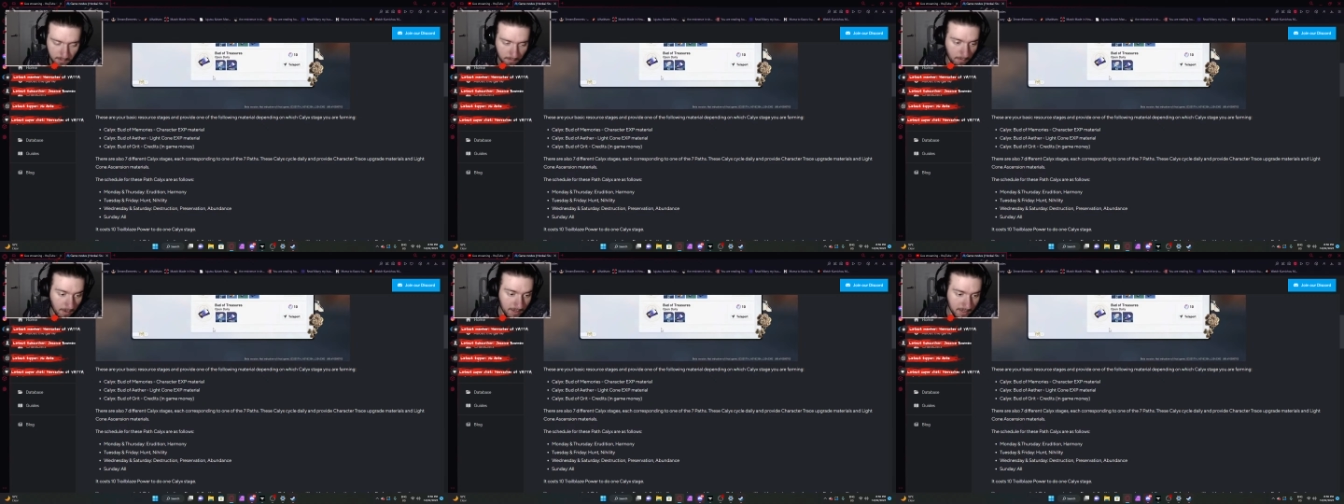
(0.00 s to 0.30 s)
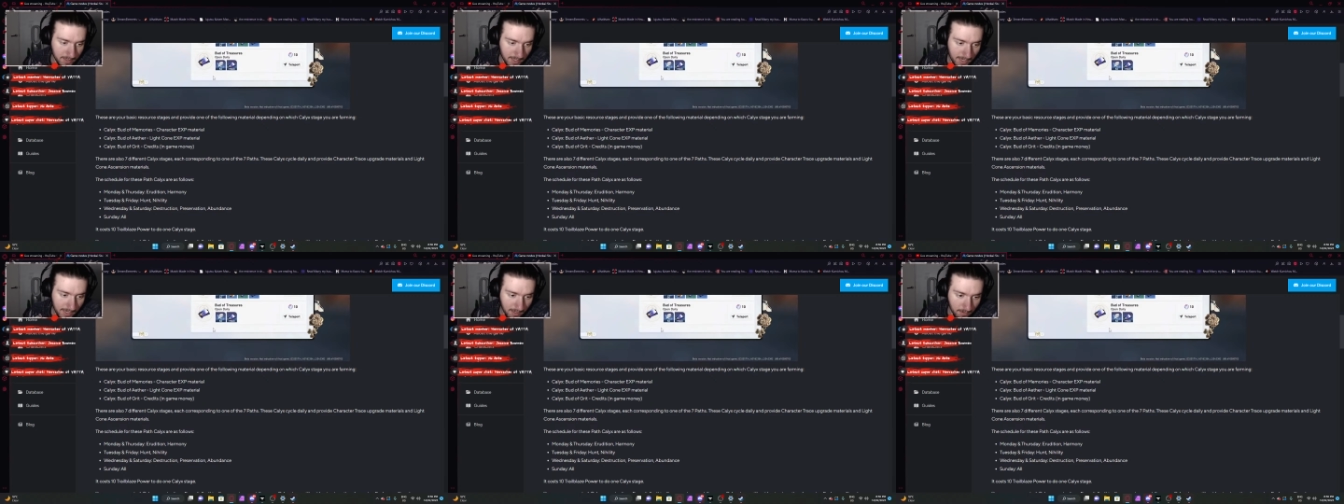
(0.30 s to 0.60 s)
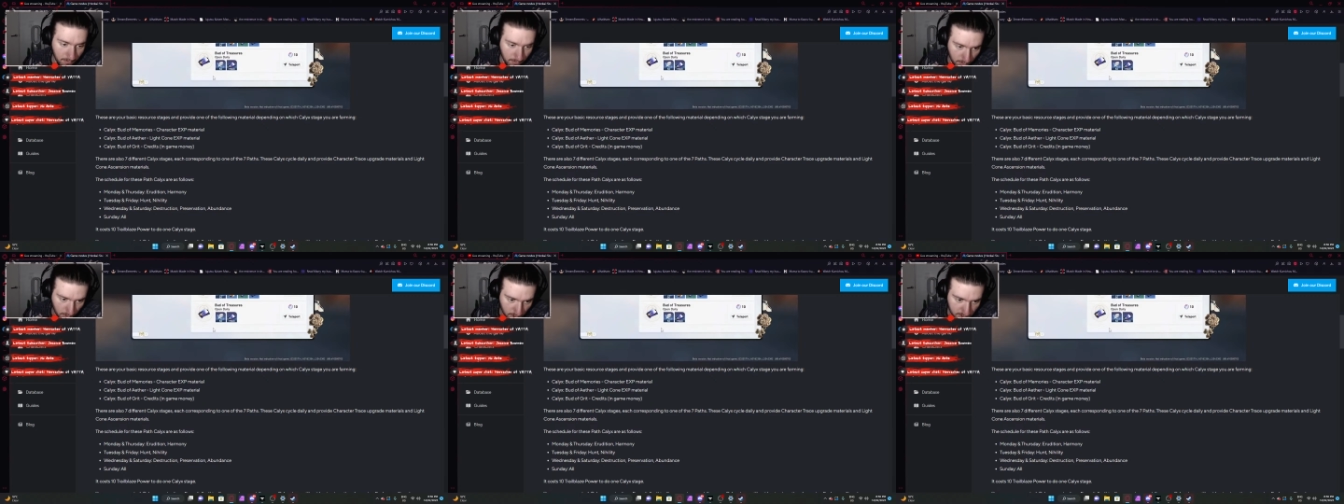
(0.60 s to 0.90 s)
Monday
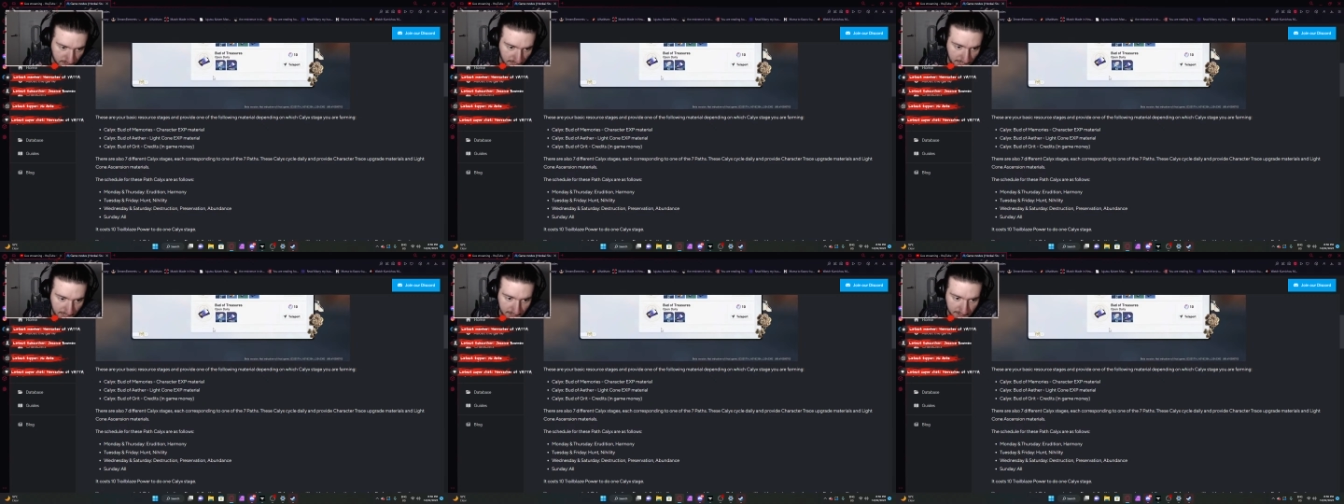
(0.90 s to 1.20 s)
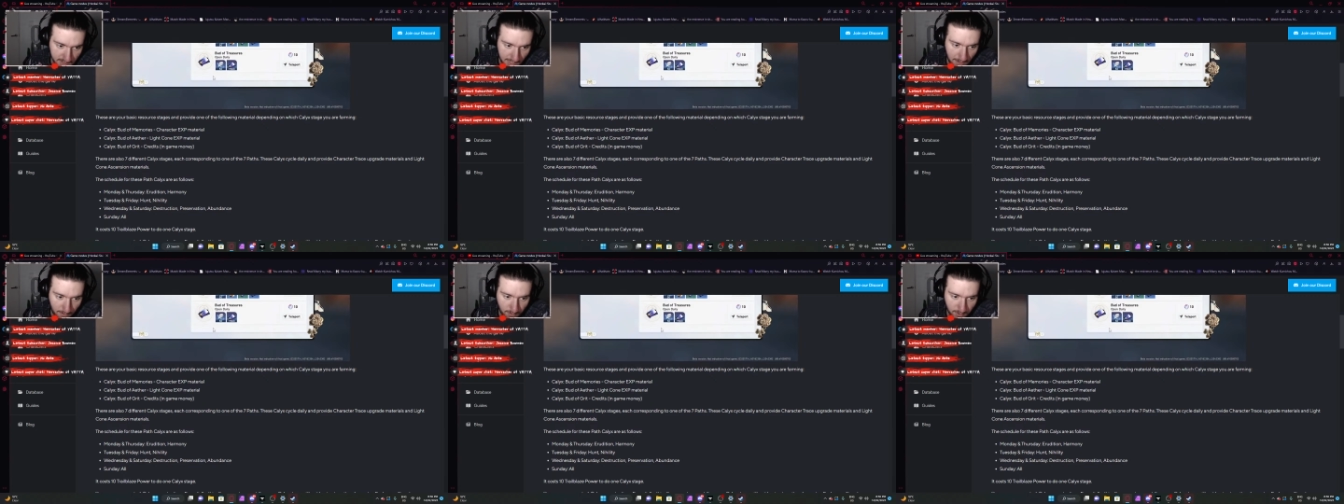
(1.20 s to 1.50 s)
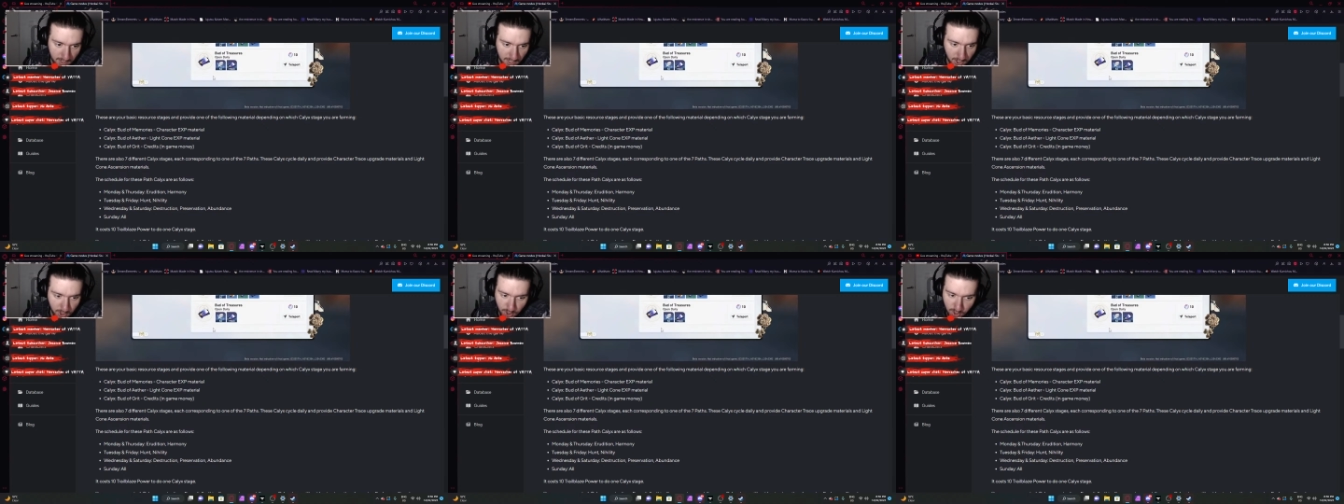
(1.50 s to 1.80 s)
and Thursday is
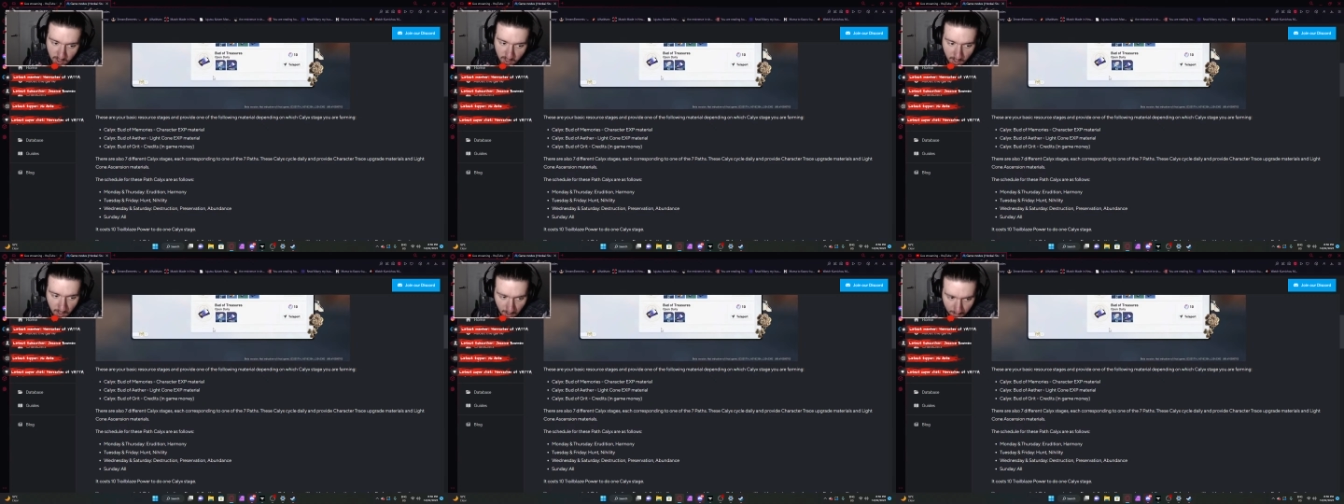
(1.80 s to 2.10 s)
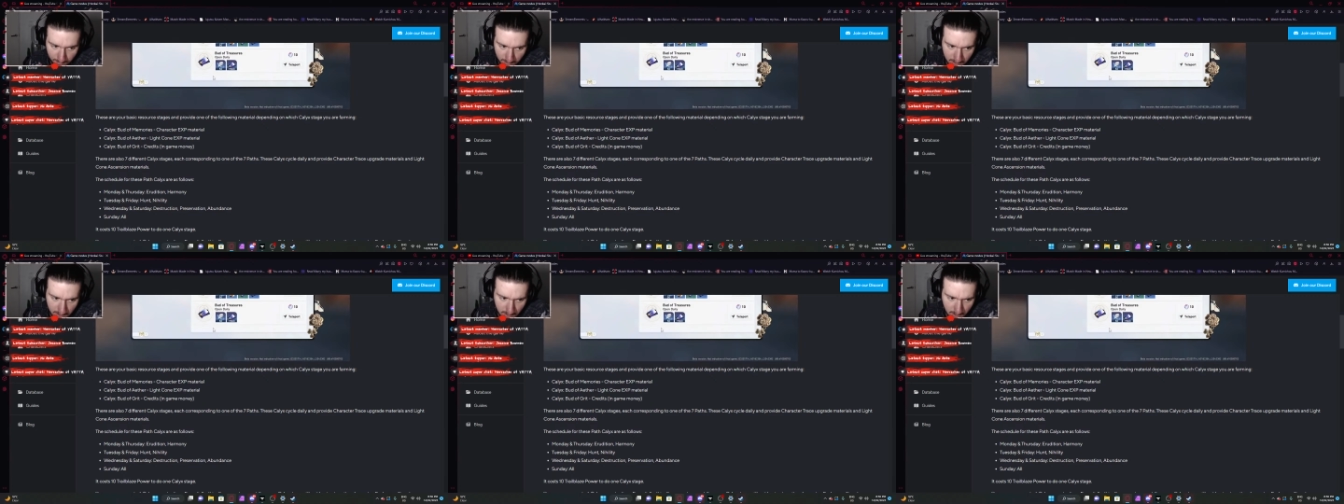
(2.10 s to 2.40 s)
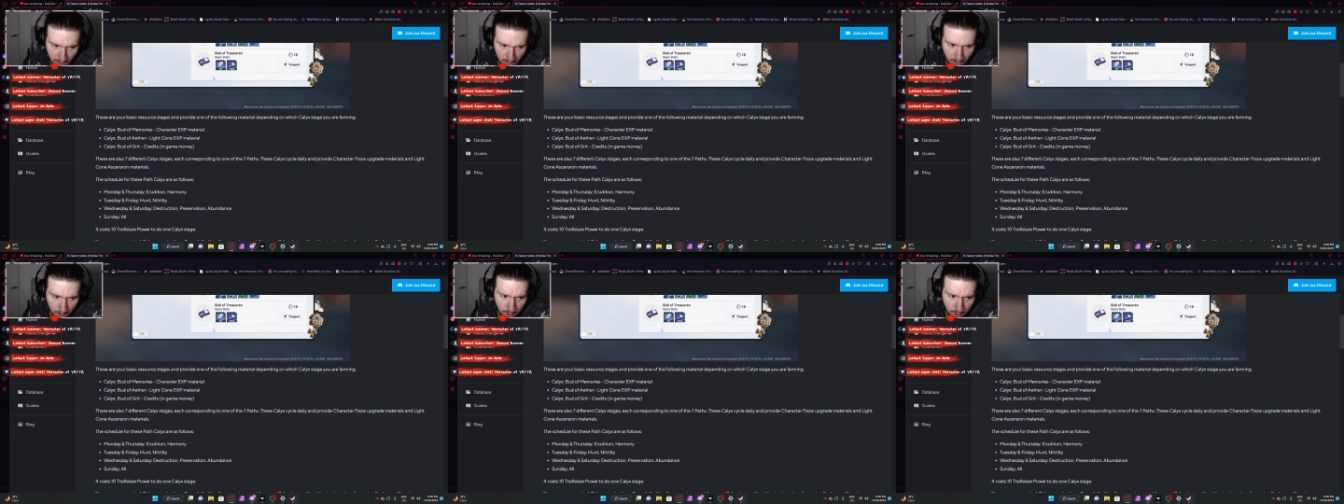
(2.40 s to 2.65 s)
Erudition and Harmony,